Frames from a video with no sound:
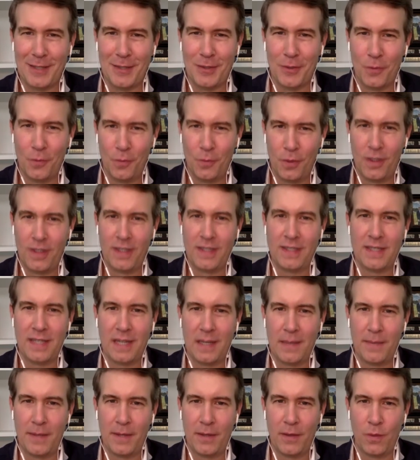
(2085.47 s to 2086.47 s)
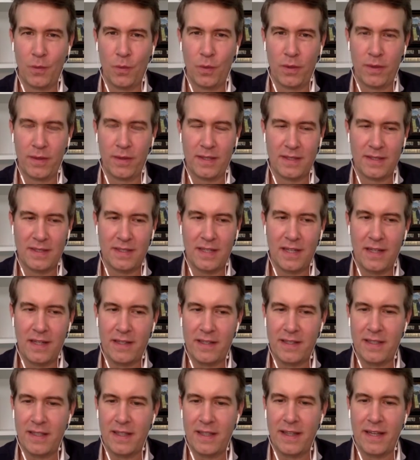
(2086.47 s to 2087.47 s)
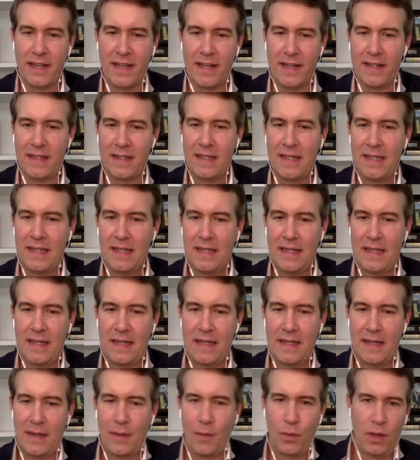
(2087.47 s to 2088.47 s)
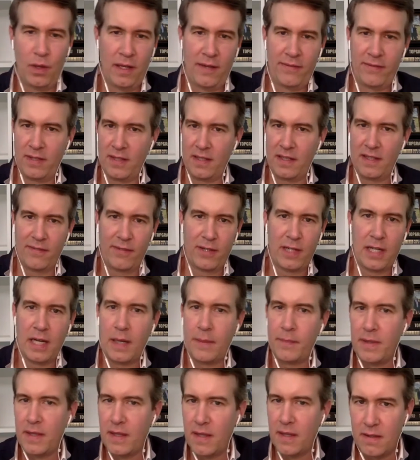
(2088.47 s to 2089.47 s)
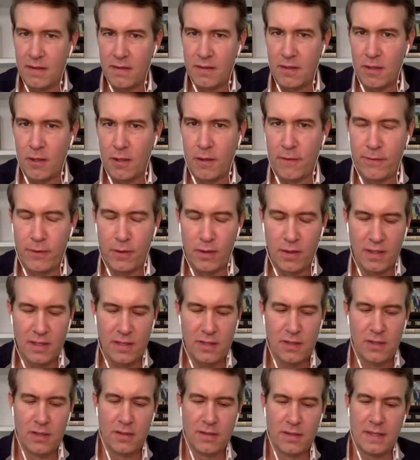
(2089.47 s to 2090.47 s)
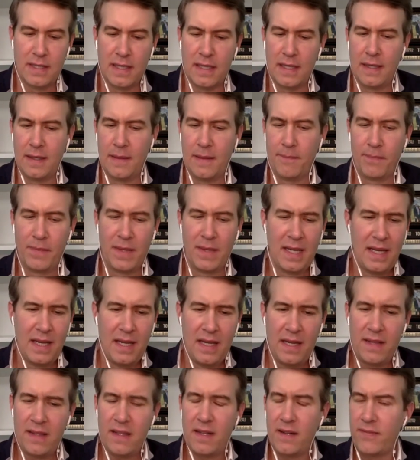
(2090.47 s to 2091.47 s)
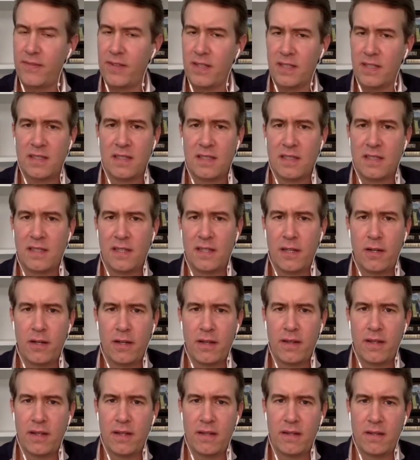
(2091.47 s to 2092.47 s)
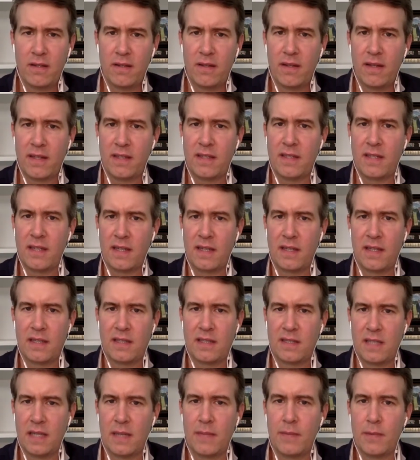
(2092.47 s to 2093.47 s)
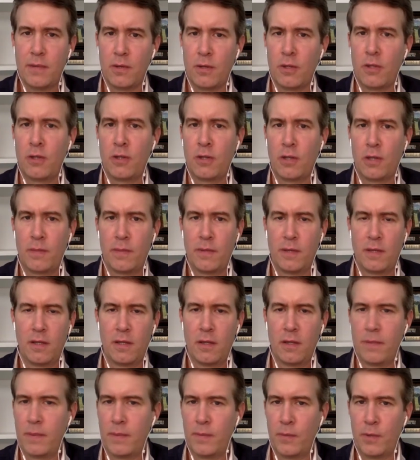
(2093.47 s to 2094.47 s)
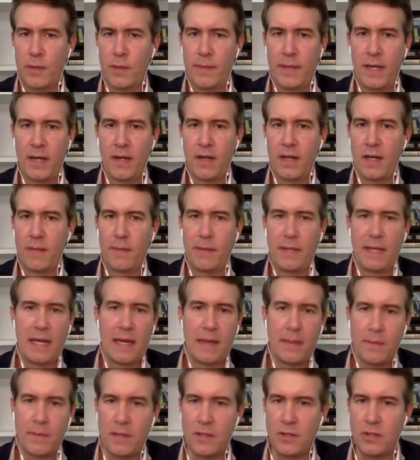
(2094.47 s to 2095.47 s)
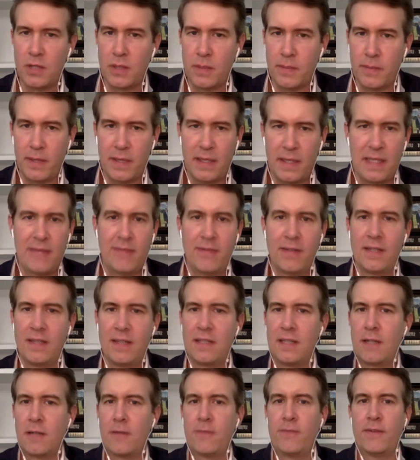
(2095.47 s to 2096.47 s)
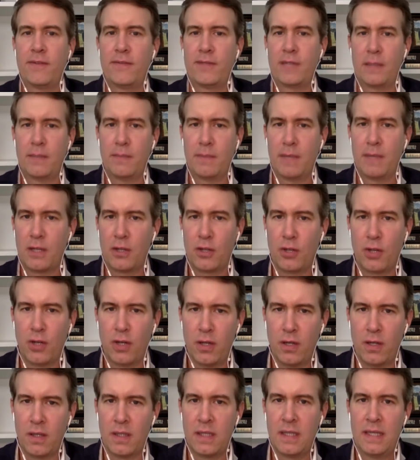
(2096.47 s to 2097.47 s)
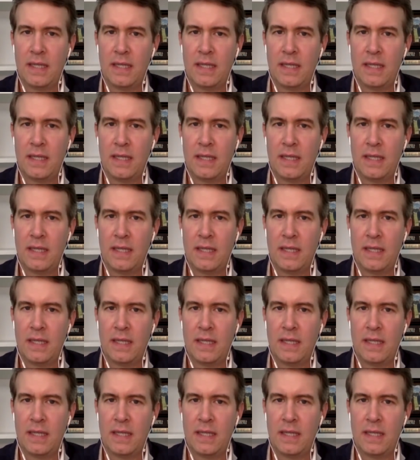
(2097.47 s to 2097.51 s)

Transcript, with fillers: So really excited about the work that's gone into that. And I would love to give a copy to all of your listeners. And then if this is an area that you'd like to take next step and learn a little bit more about, I'd be happy to jump on even a 10 or 15 minute call.